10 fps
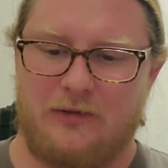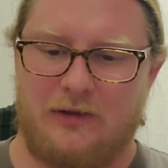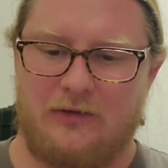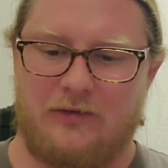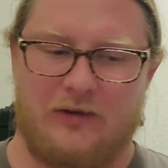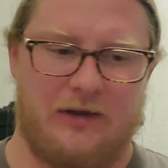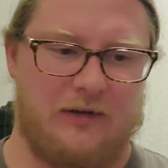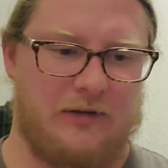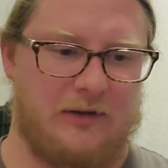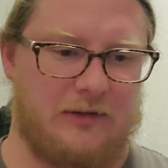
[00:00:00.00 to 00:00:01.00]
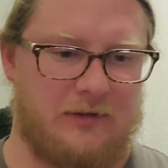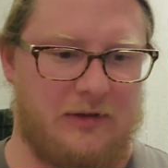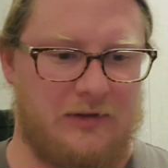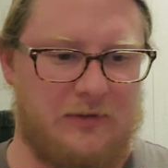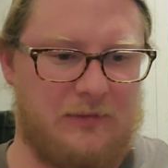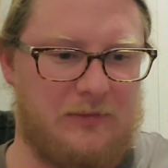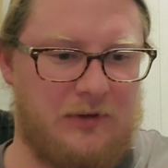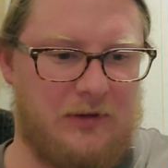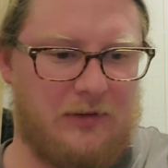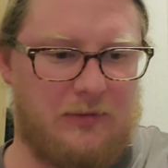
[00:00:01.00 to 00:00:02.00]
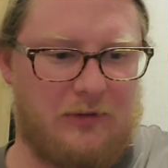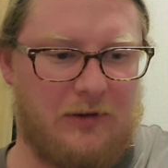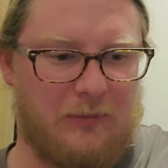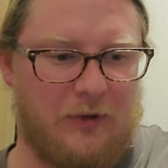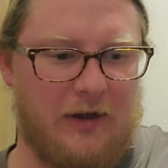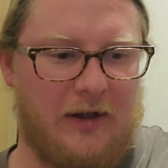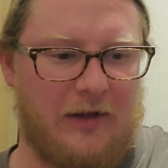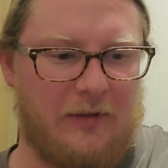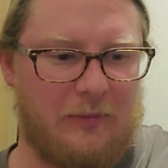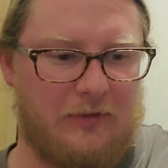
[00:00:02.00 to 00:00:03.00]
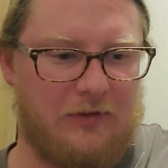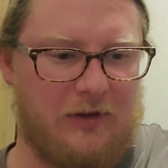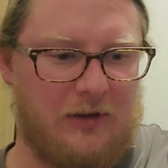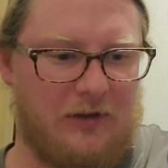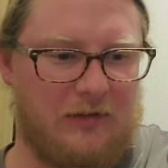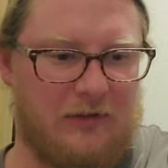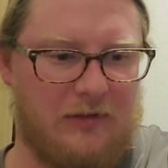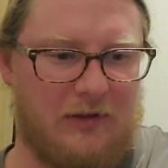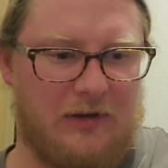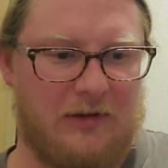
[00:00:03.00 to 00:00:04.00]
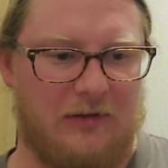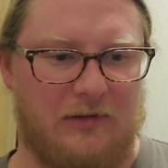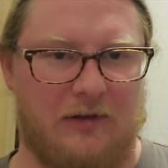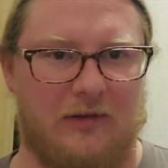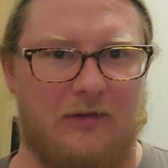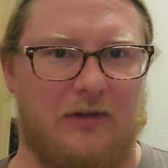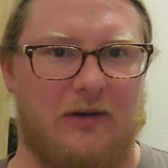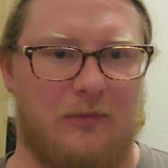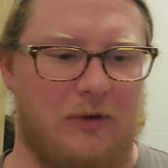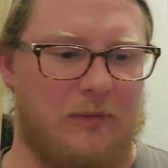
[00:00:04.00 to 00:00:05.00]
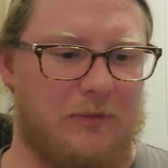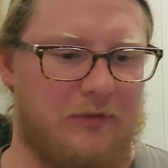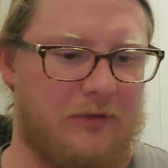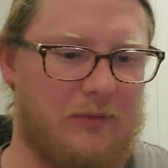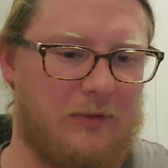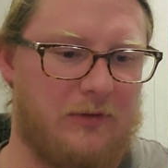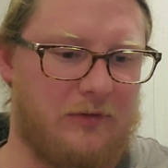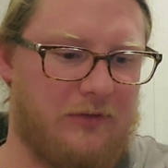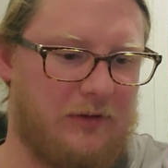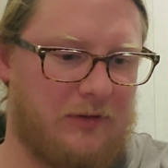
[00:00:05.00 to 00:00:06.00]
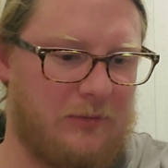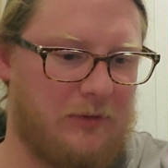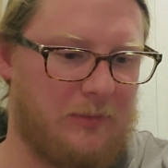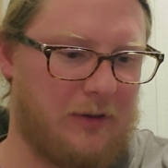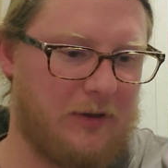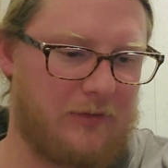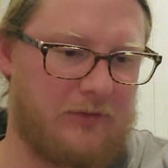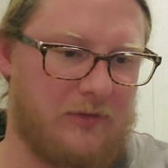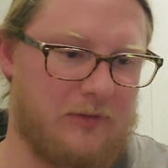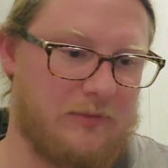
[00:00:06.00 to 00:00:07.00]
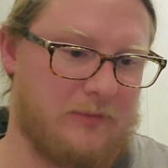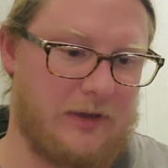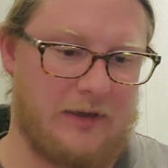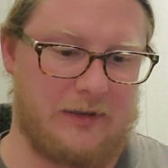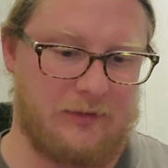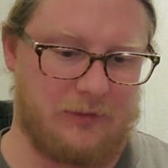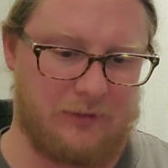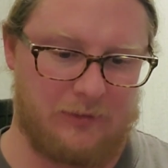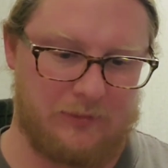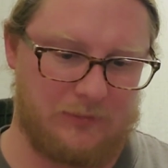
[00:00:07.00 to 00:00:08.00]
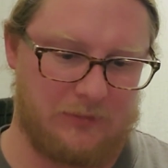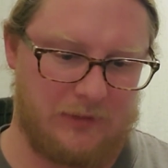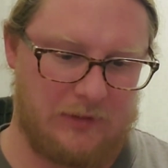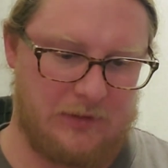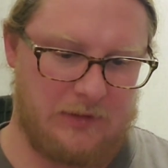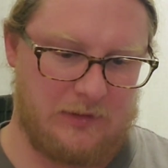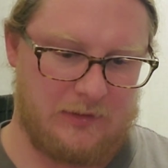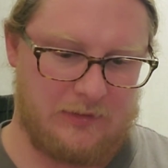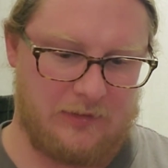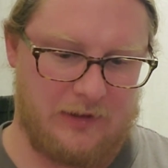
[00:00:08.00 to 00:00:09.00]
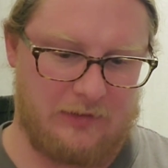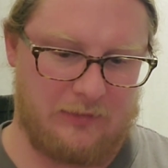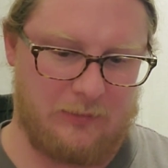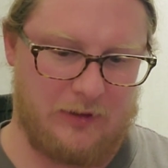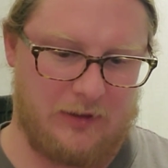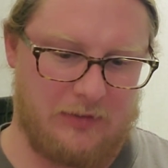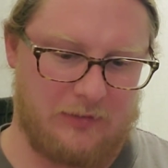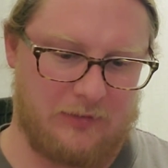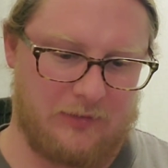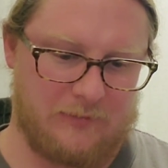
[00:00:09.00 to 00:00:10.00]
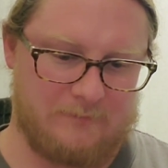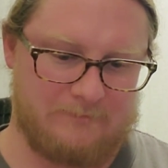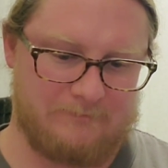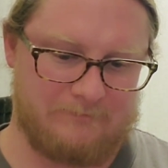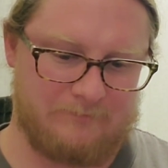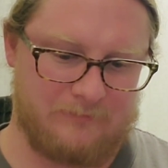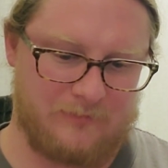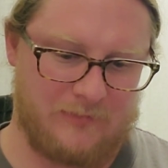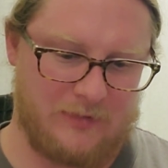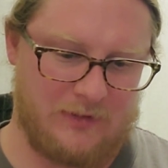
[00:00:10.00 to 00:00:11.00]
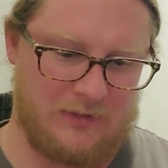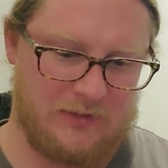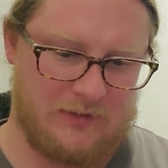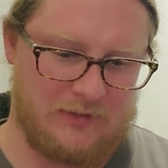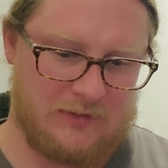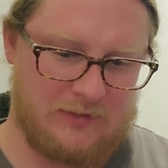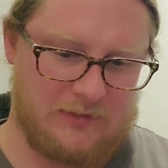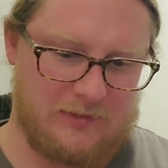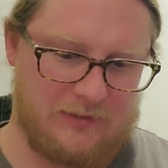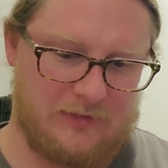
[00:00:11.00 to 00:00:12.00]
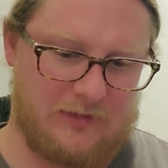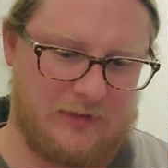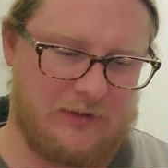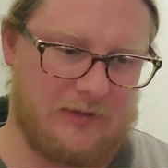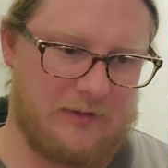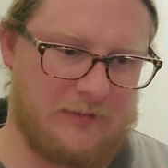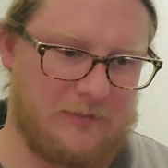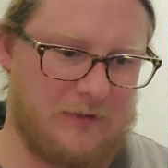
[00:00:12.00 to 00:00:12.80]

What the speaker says: It's kind of like they, come right out of the machine and then they didn't like clean them up or something. They just stuck them in the box. So I don't know. That to me, I was going, it's kind of